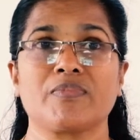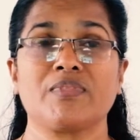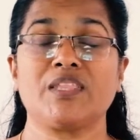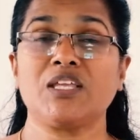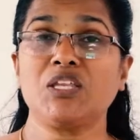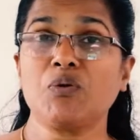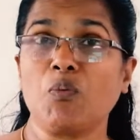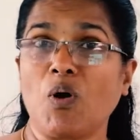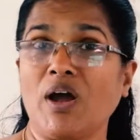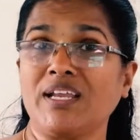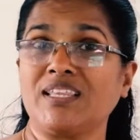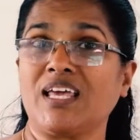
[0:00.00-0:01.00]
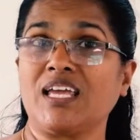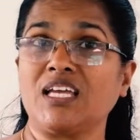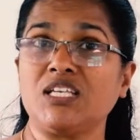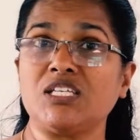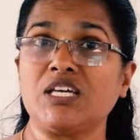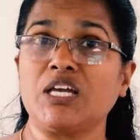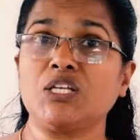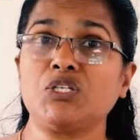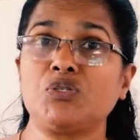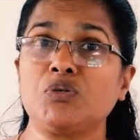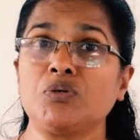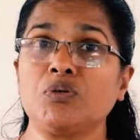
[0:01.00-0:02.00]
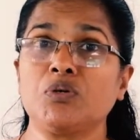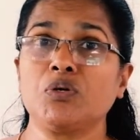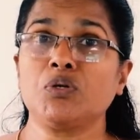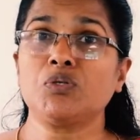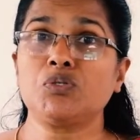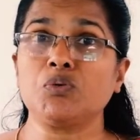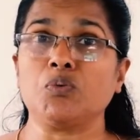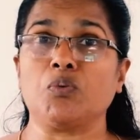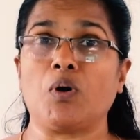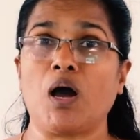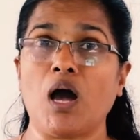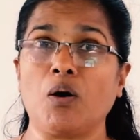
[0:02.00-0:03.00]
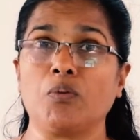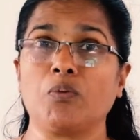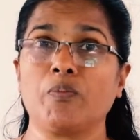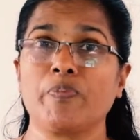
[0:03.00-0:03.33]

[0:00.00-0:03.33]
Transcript: They divide the India into two. How?